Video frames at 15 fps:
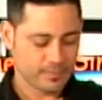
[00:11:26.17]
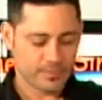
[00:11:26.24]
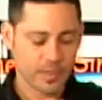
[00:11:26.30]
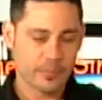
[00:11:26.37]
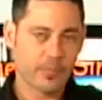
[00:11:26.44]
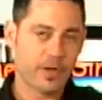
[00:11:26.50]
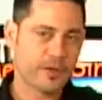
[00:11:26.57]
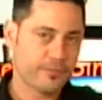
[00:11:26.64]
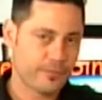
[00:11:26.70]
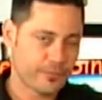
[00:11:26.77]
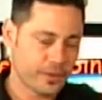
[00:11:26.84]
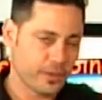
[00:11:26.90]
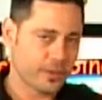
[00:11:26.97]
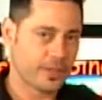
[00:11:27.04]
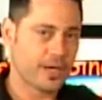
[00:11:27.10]
My buddy
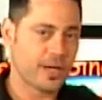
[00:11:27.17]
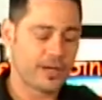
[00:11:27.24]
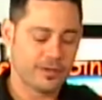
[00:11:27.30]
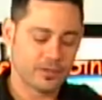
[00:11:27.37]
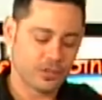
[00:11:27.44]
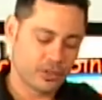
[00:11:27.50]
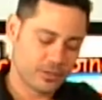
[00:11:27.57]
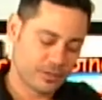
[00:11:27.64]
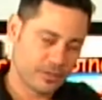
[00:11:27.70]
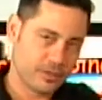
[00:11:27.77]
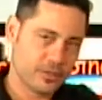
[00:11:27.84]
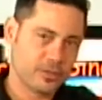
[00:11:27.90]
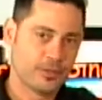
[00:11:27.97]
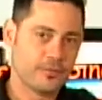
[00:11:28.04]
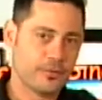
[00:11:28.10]
Phil in college.
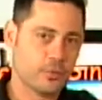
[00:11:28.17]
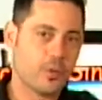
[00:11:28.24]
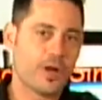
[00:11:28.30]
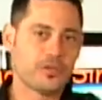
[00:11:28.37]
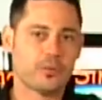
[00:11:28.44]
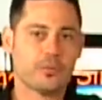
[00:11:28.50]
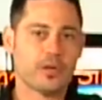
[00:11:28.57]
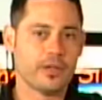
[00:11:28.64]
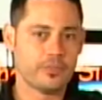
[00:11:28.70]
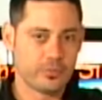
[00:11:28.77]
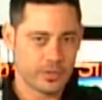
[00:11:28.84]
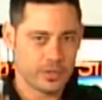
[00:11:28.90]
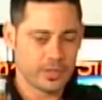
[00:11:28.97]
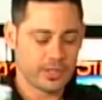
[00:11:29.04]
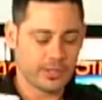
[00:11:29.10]
If you're watching, buddy,
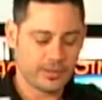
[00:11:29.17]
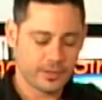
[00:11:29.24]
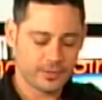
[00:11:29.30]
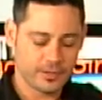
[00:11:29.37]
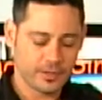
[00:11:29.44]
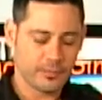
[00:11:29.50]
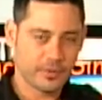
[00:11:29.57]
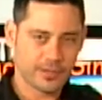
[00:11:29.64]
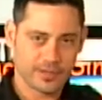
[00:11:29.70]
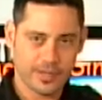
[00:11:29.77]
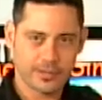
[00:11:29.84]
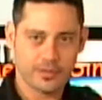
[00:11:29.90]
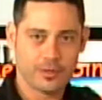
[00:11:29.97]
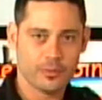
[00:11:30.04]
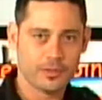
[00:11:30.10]
appreciate the tip because
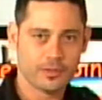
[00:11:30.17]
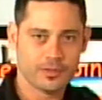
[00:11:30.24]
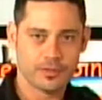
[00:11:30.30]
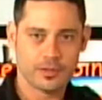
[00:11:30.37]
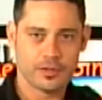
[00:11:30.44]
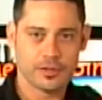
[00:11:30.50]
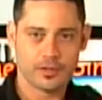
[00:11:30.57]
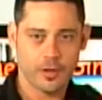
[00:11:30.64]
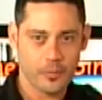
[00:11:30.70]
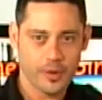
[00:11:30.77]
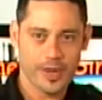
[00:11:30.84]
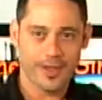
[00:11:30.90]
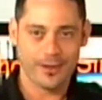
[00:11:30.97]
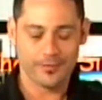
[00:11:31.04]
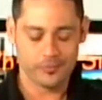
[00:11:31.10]
that's always come in
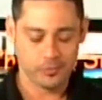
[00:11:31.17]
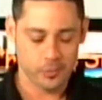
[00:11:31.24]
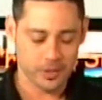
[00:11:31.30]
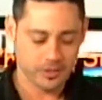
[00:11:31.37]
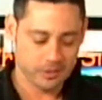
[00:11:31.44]
handy for me.